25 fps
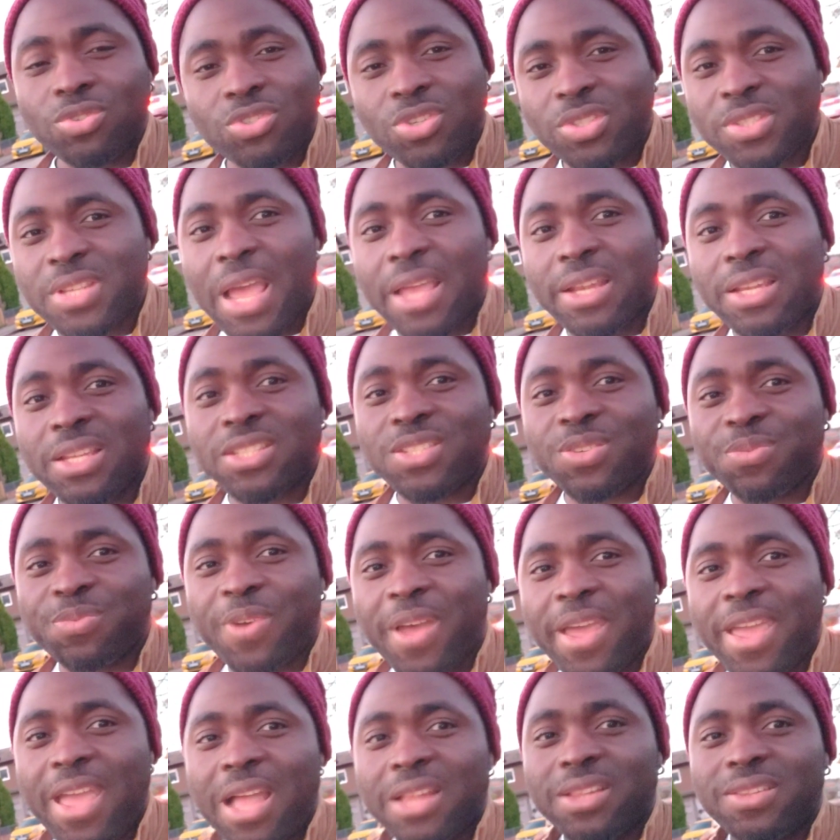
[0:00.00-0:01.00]
You just
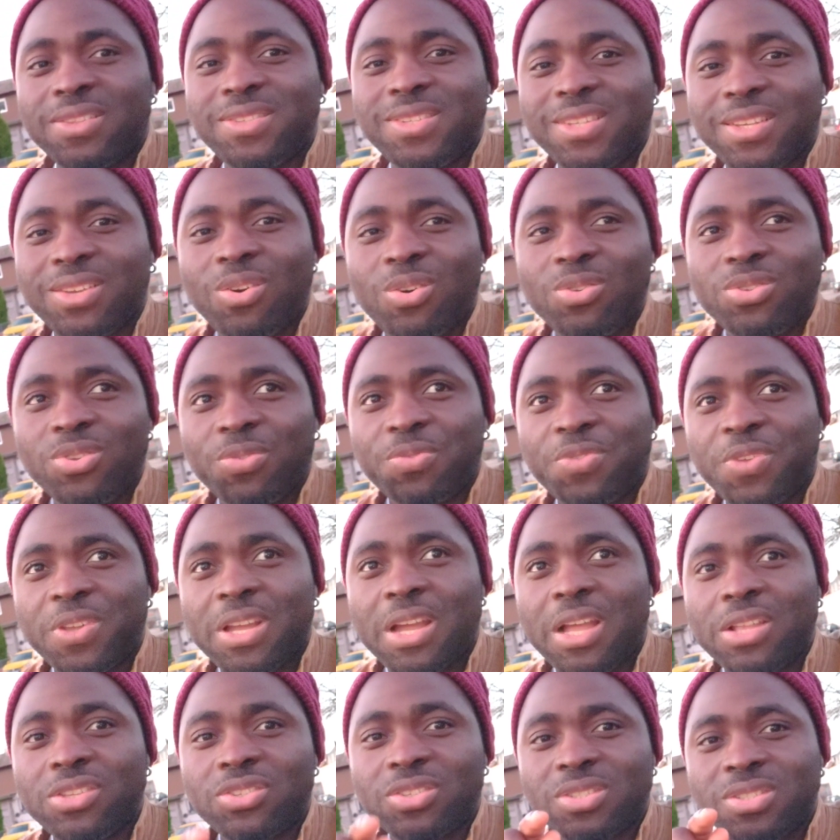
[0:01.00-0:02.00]
identify and tick on your
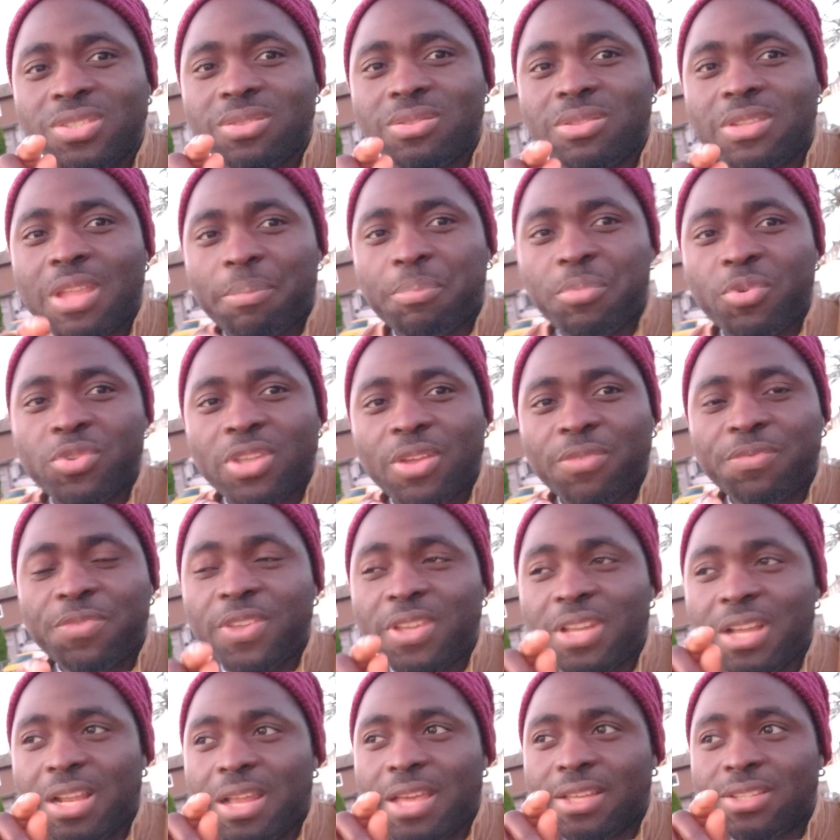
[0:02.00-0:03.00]
finger, and just tap on your
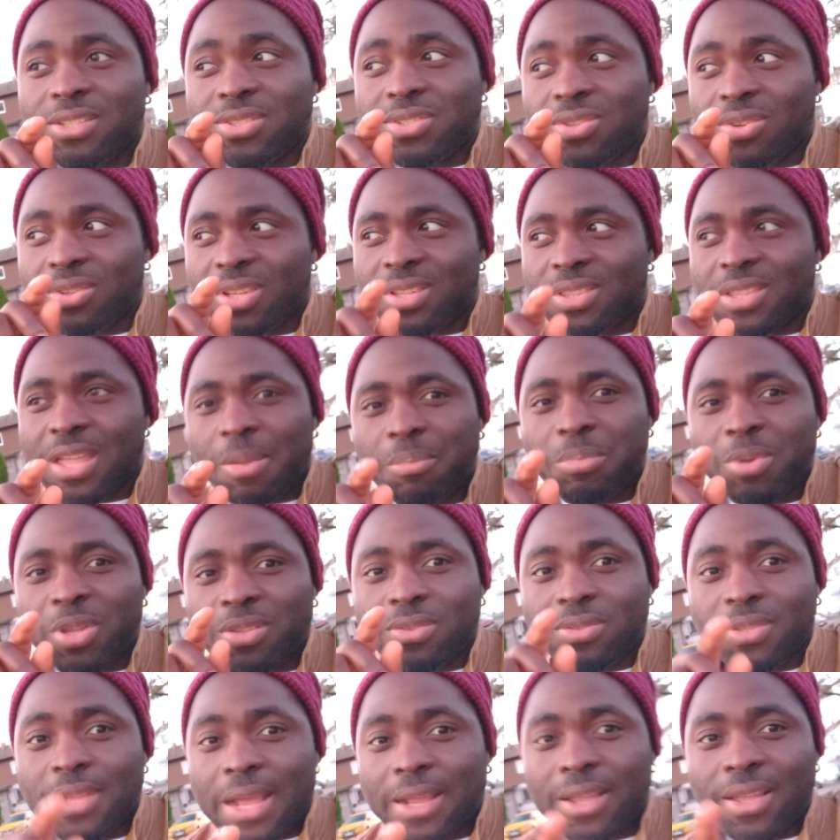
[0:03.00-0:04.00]
finger like this on the
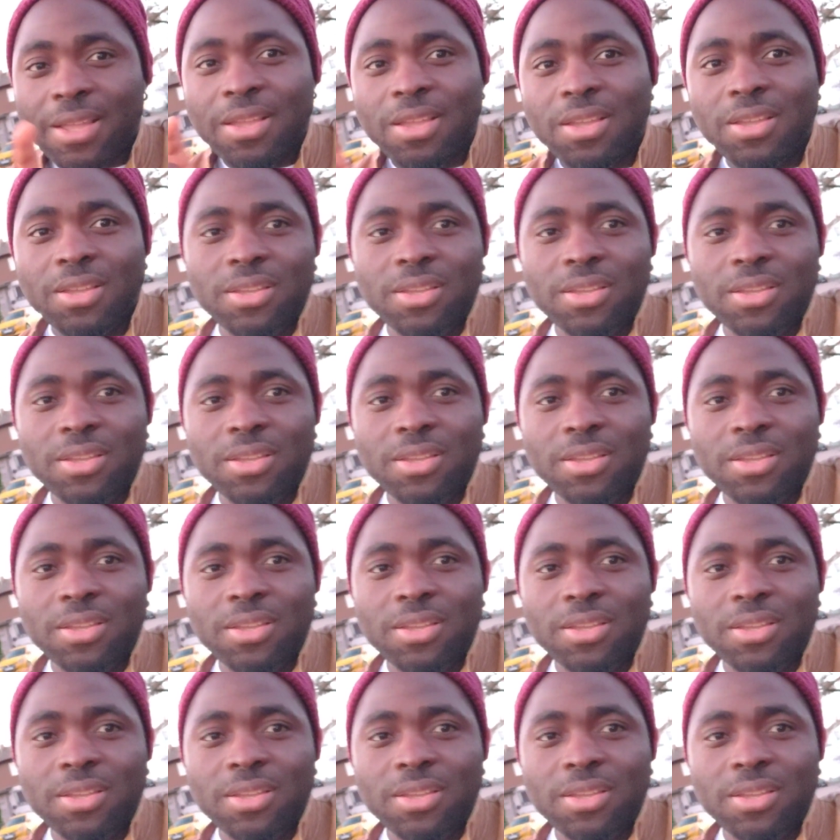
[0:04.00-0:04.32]
tablet, tack,